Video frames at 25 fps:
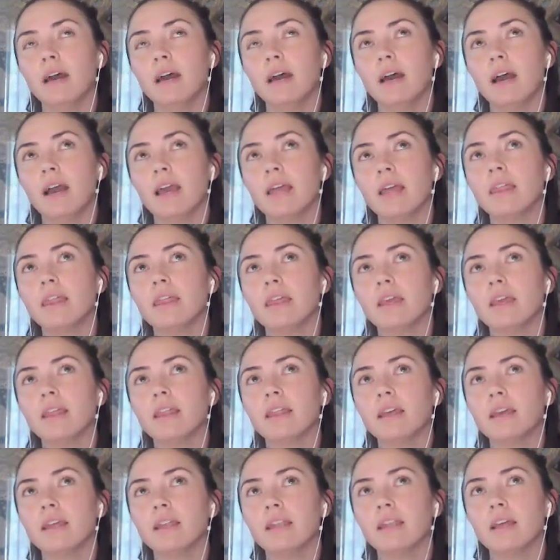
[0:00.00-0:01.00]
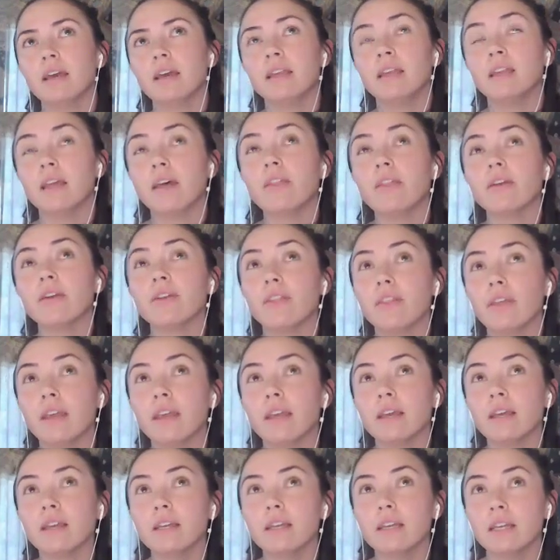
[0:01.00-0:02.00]
I think that another
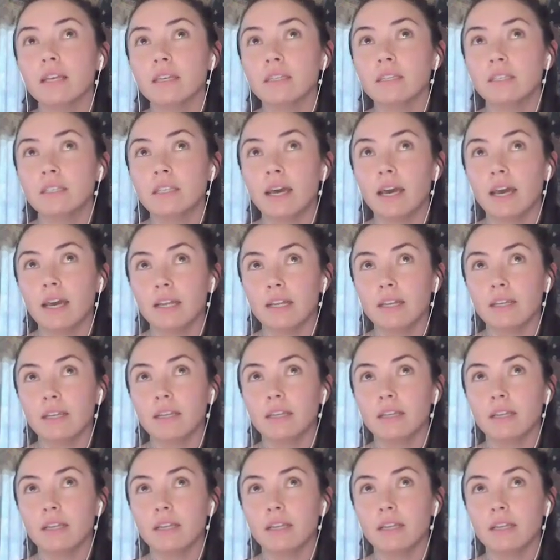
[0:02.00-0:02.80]
thing is that